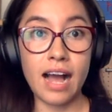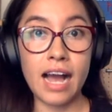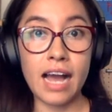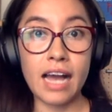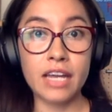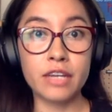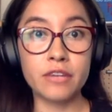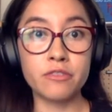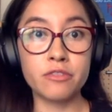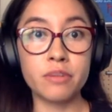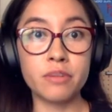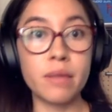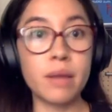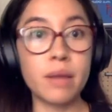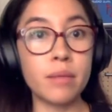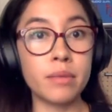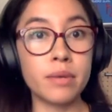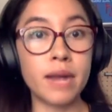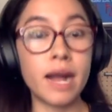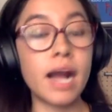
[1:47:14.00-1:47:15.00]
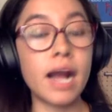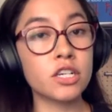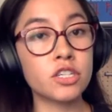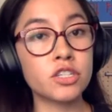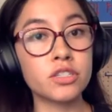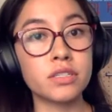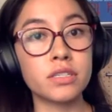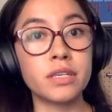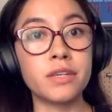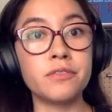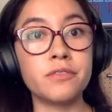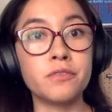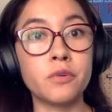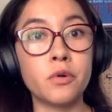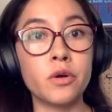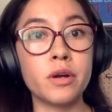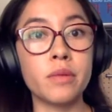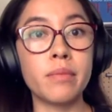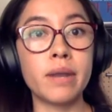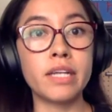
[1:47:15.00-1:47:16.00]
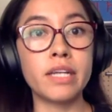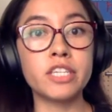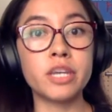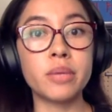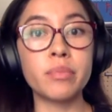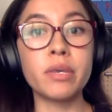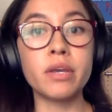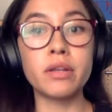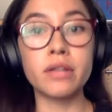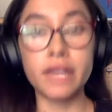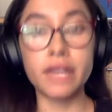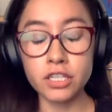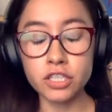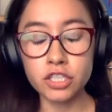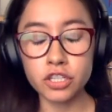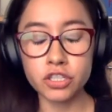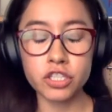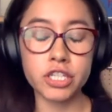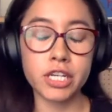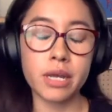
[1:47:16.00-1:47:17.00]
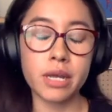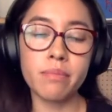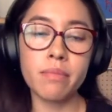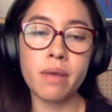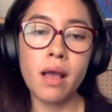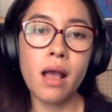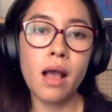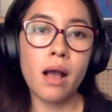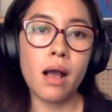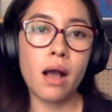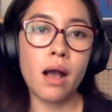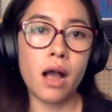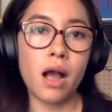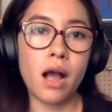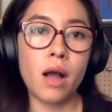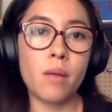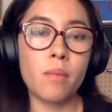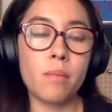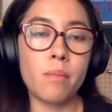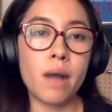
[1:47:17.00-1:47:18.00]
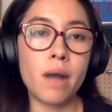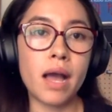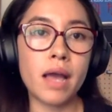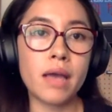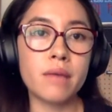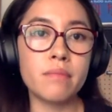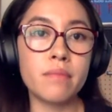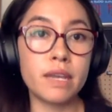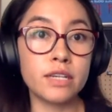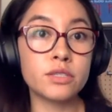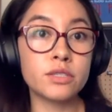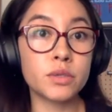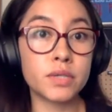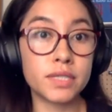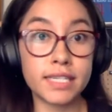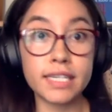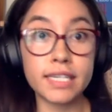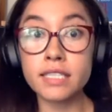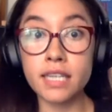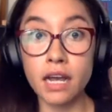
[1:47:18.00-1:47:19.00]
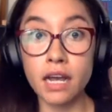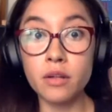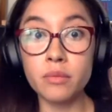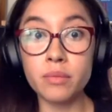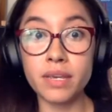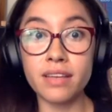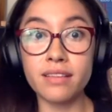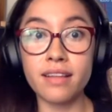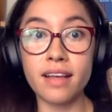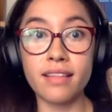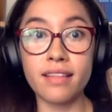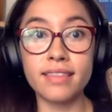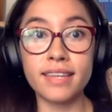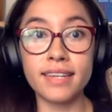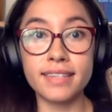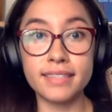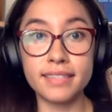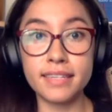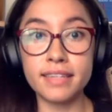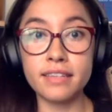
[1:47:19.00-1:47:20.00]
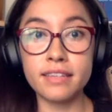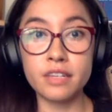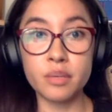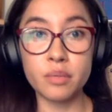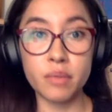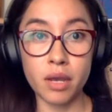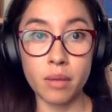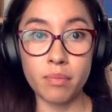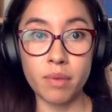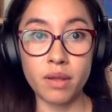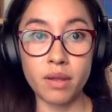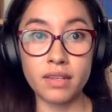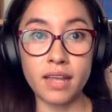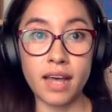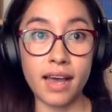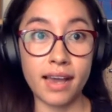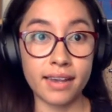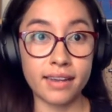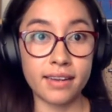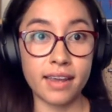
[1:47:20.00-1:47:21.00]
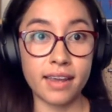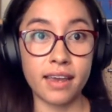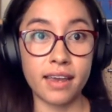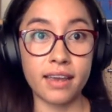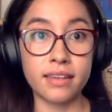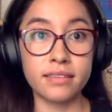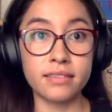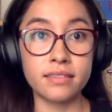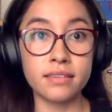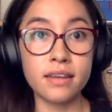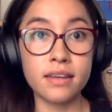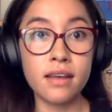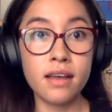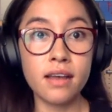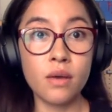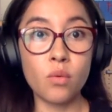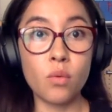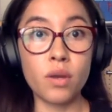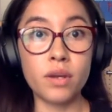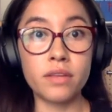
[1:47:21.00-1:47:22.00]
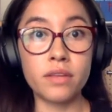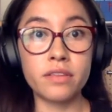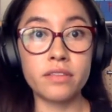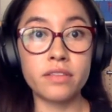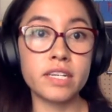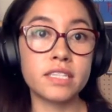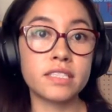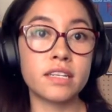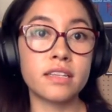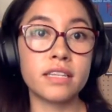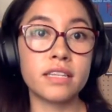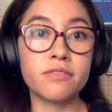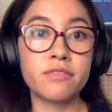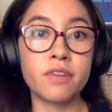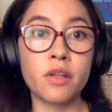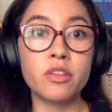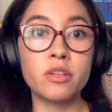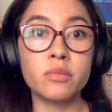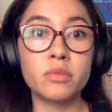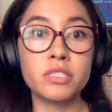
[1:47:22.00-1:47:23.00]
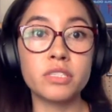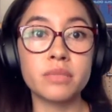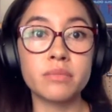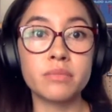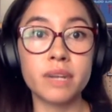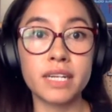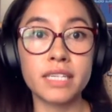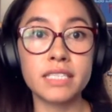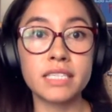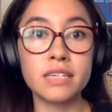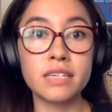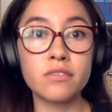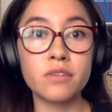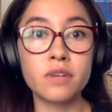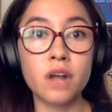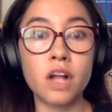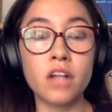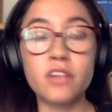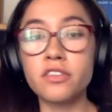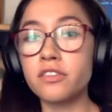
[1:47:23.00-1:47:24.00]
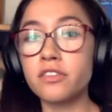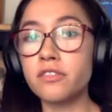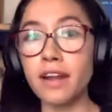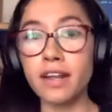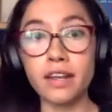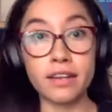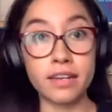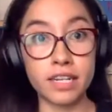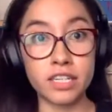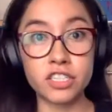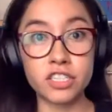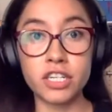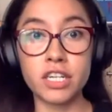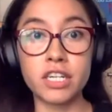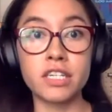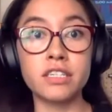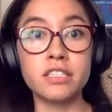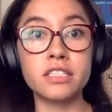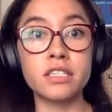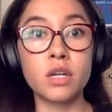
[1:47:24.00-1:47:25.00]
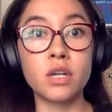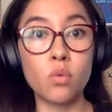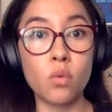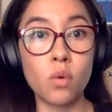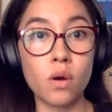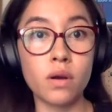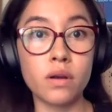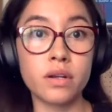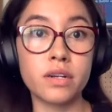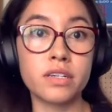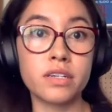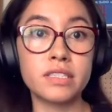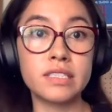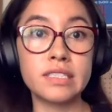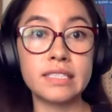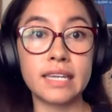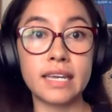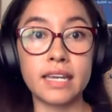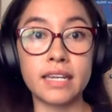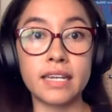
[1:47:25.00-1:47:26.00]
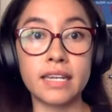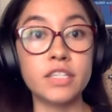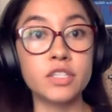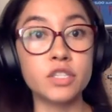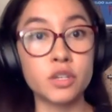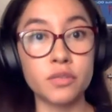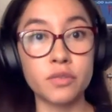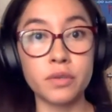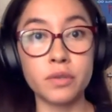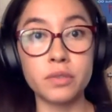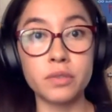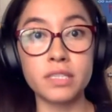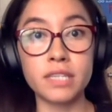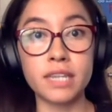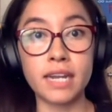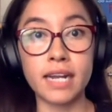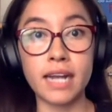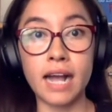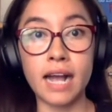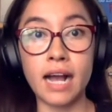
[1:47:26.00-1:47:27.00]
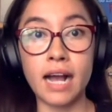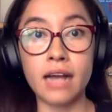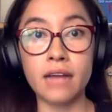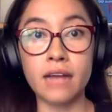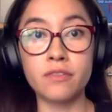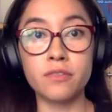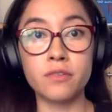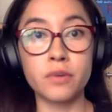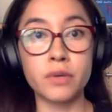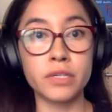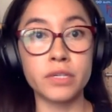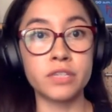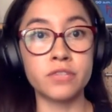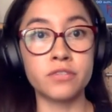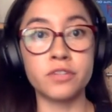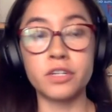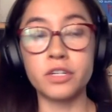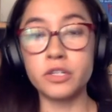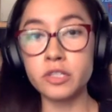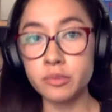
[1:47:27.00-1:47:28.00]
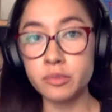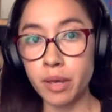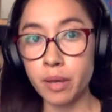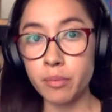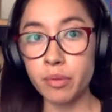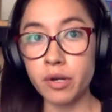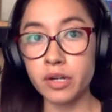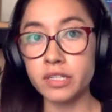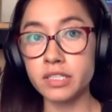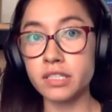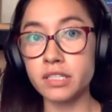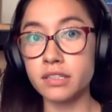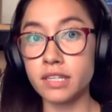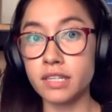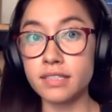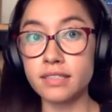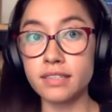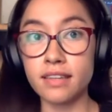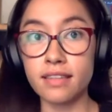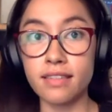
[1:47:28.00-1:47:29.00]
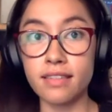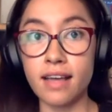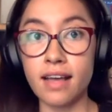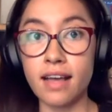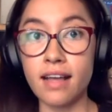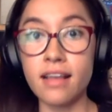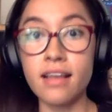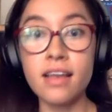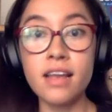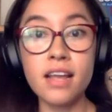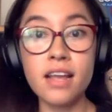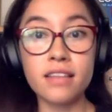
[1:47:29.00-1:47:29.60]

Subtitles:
I remember actually for my JPL internship, my mentor did tell me that they did look me up online, and one of the things that they found the most impressive were all of the recognitions and awards and interviews that I had for different newspapers and things like that,